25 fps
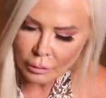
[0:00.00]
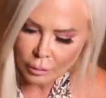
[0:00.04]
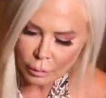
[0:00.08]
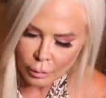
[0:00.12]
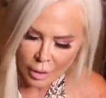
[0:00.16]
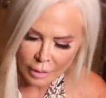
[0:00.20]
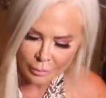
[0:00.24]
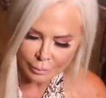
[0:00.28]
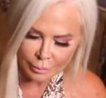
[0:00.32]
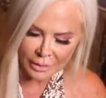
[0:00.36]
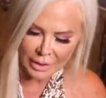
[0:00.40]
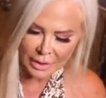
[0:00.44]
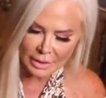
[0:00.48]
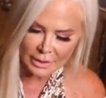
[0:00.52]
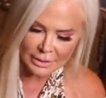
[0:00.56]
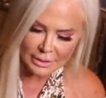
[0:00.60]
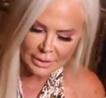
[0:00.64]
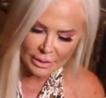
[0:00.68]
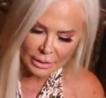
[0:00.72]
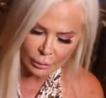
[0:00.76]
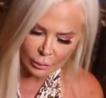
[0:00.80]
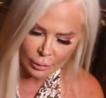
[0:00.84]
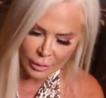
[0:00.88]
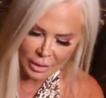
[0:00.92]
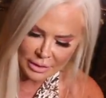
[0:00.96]
One
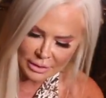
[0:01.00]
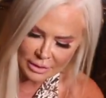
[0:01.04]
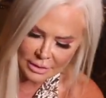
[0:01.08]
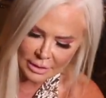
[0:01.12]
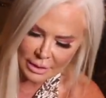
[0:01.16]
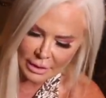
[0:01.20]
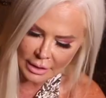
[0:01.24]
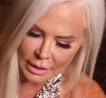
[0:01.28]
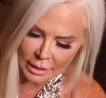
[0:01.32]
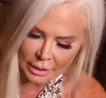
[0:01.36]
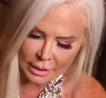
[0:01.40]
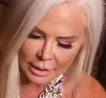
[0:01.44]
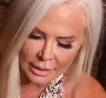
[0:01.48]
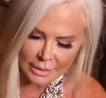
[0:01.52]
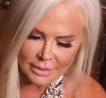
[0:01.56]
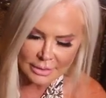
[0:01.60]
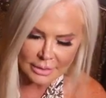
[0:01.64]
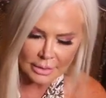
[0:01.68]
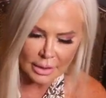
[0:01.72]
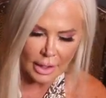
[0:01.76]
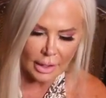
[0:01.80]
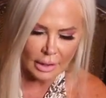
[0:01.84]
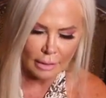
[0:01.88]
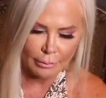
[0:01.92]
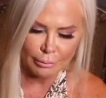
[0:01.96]
PC, onesie. He's
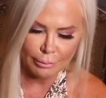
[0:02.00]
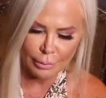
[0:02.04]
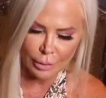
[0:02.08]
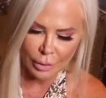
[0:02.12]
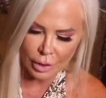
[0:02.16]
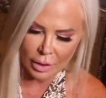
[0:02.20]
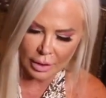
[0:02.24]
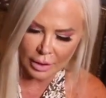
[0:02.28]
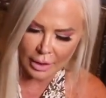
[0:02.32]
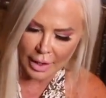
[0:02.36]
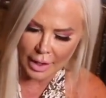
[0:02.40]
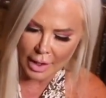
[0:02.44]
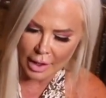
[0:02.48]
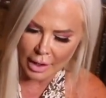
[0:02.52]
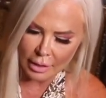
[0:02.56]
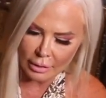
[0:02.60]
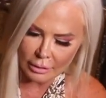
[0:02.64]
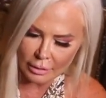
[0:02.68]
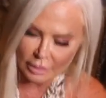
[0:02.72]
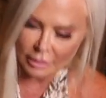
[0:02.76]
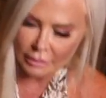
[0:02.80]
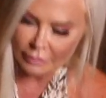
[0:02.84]
got a book out,